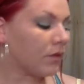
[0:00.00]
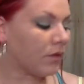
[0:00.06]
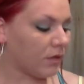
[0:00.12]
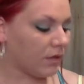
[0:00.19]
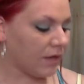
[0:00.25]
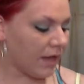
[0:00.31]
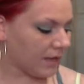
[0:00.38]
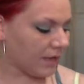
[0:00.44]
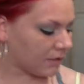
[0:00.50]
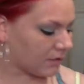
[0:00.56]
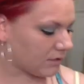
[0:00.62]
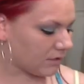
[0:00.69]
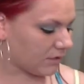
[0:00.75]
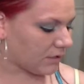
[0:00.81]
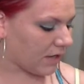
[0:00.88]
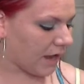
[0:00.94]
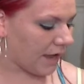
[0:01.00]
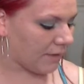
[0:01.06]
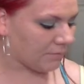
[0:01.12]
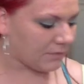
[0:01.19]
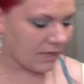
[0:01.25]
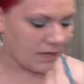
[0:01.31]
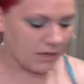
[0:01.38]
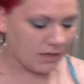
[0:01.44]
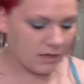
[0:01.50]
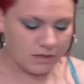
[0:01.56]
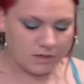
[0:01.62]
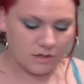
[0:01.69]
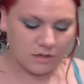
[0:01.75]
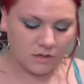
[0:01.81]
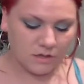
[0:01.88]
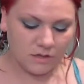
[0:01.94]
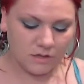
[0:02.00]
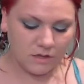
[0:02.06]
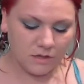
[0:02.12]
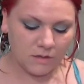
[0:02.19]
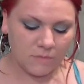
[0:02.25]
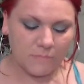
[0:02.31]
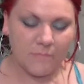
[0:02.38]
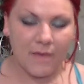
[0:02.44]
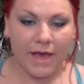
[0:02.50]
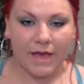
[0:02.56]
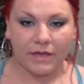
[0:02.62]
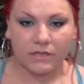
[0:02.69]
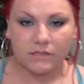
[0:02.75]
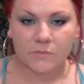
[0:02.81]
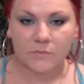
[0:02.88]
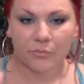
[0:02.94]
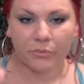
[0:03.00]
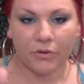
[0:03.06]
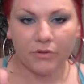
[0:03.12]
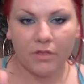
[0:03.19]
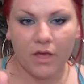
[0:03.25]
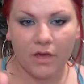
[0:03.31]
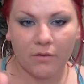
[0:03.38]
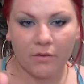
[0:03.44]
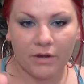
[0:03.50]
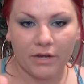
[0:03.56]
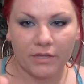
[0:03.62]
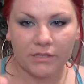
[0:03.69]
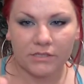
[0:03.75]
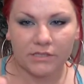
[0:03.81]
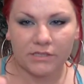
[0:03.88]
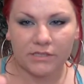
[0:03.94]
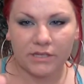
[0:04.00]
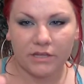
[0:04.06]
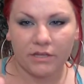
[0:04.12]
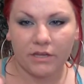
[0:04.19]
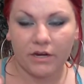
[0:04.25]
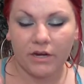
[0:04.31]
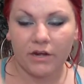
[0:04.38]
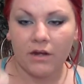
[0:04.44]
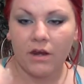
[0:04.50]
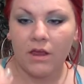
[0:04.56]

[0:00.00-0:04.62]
Next, I'm taking MAC's Pro Longwear Concealer.